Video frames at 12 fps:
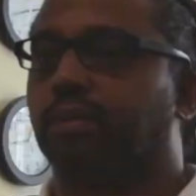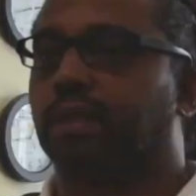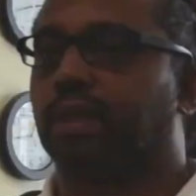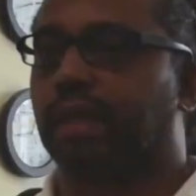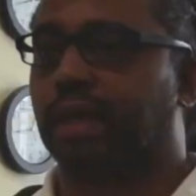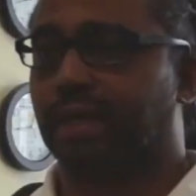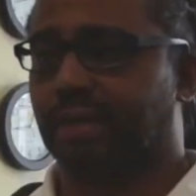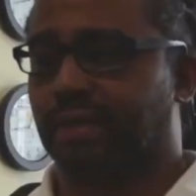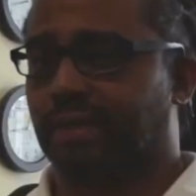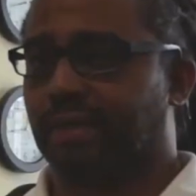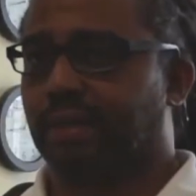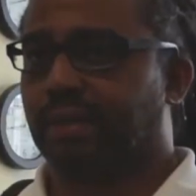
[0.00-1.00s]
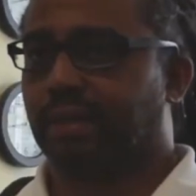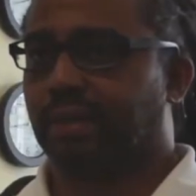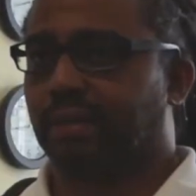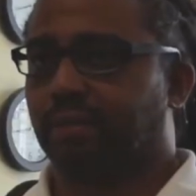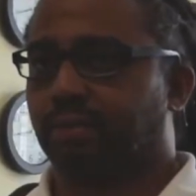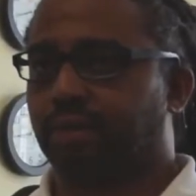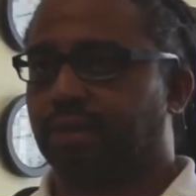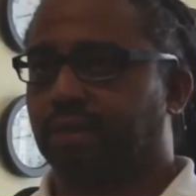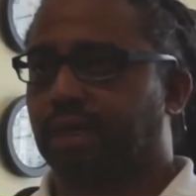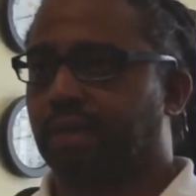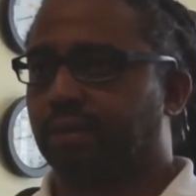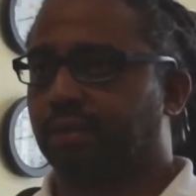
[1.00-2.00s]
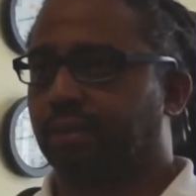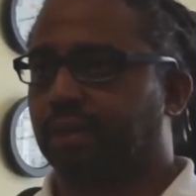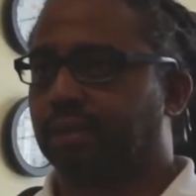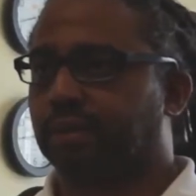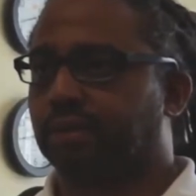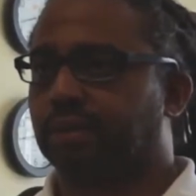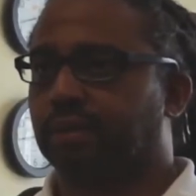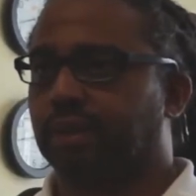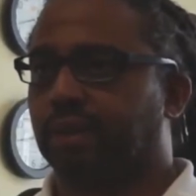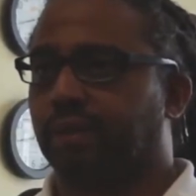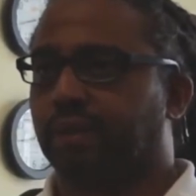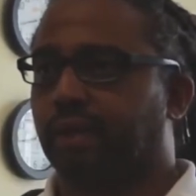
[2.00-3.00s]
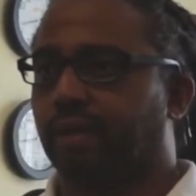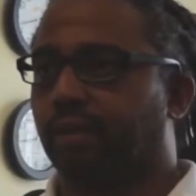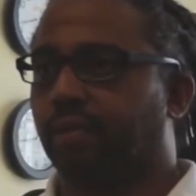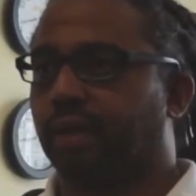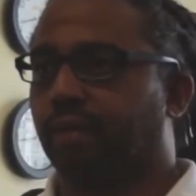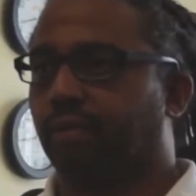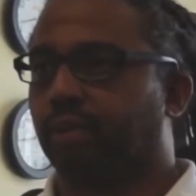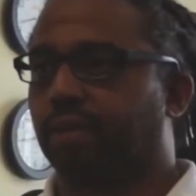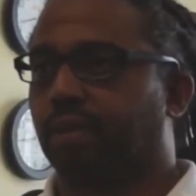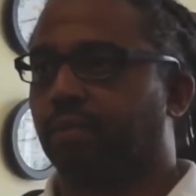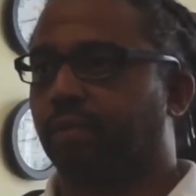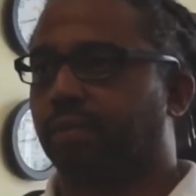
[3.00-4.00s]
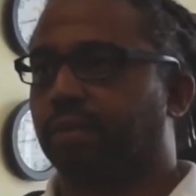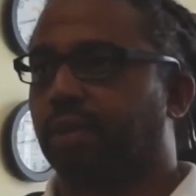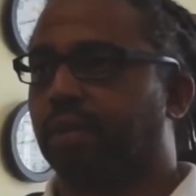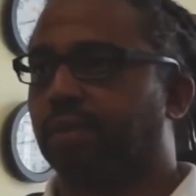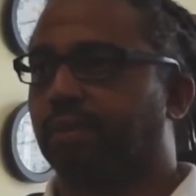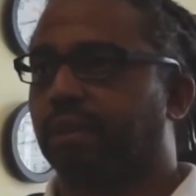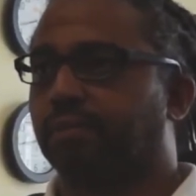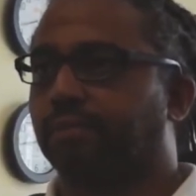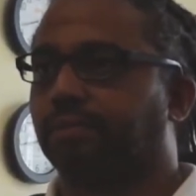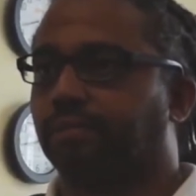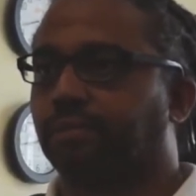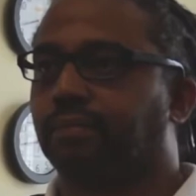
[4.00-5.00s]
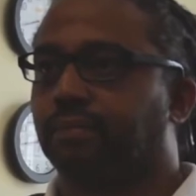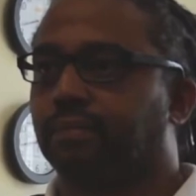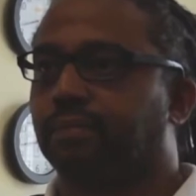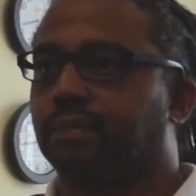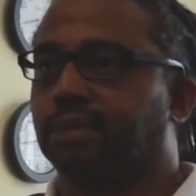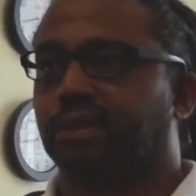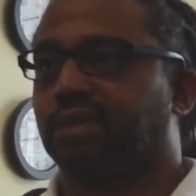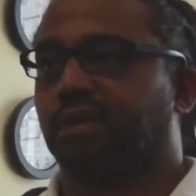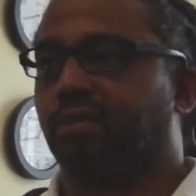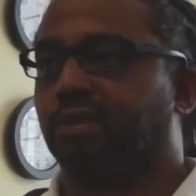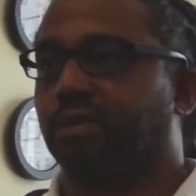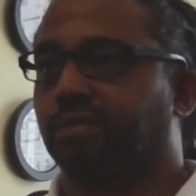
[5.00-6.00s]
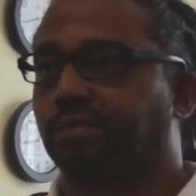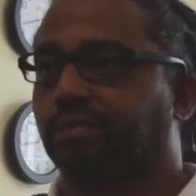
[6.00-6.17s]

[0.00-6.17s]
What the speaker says: a client reaches out to us, they know that we know what we're talking about because that's all we do.